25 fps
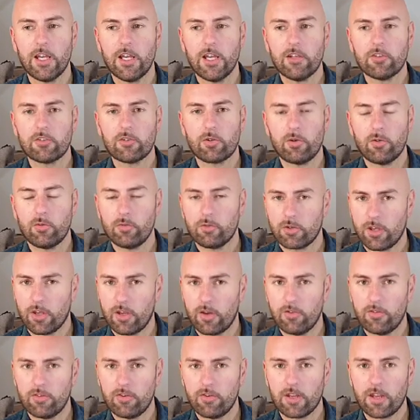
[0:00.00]
So I always
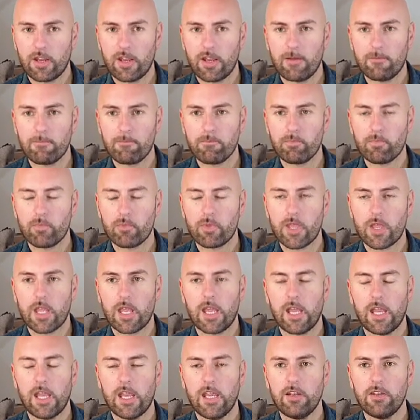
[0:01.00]
go to him.
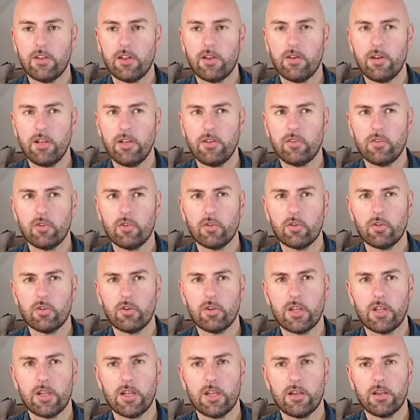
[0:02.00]
He'd only
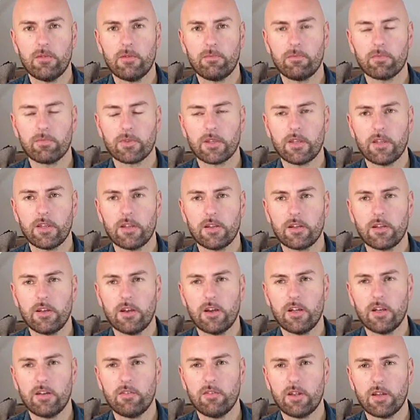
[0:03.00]
done
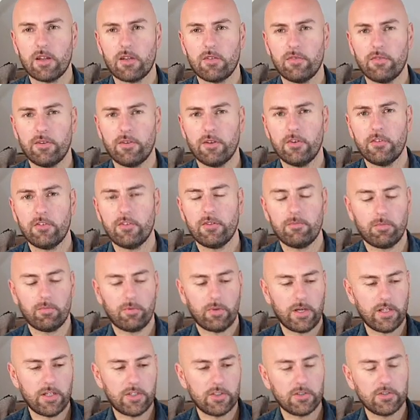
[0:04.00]
kind of like a first
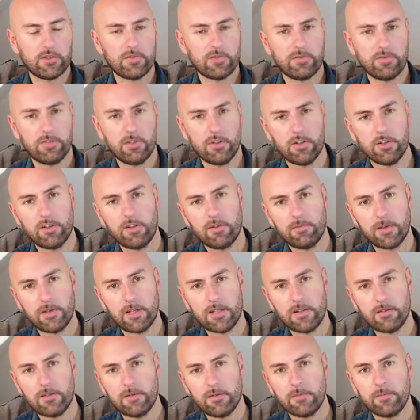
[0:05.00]
impressions of Fleur de
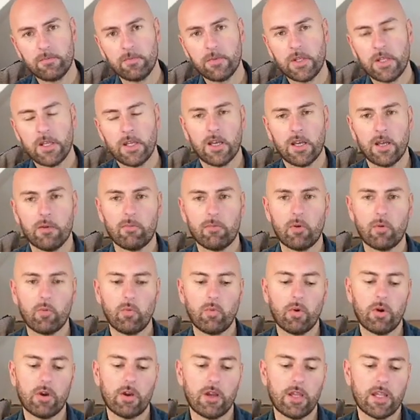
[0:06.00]
Mal, but
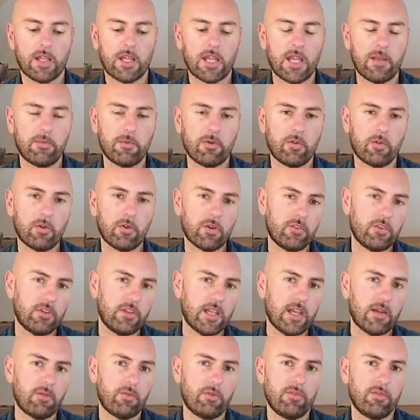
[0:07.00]
what it came across in
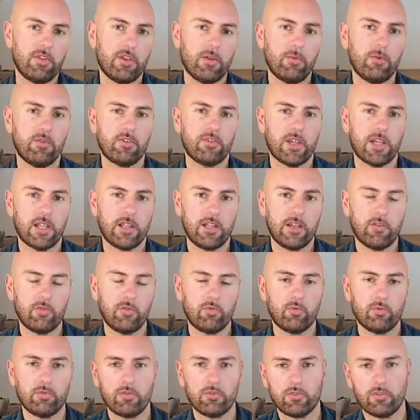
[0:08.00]
that review was that
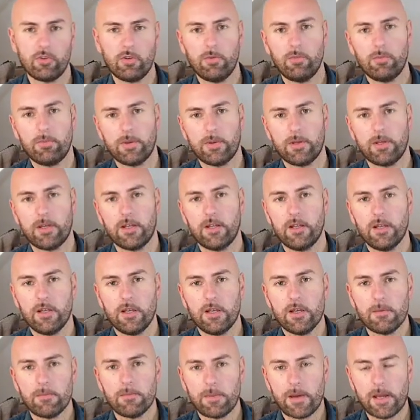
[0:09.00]
this was super
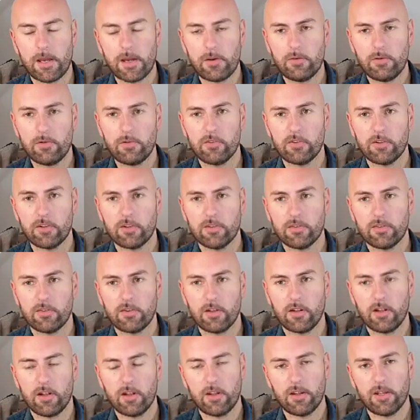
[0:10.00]
potent
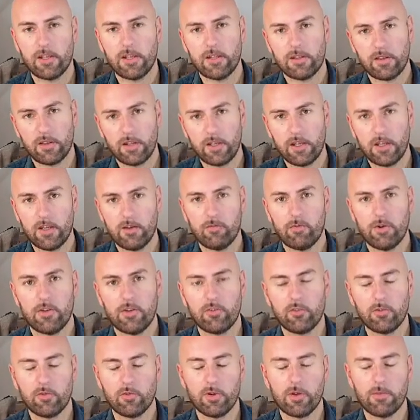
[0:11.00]
like the
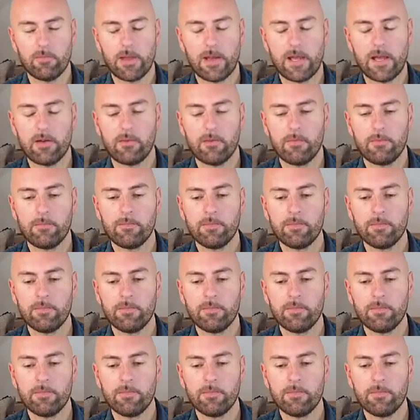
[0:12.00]
original Le Mal.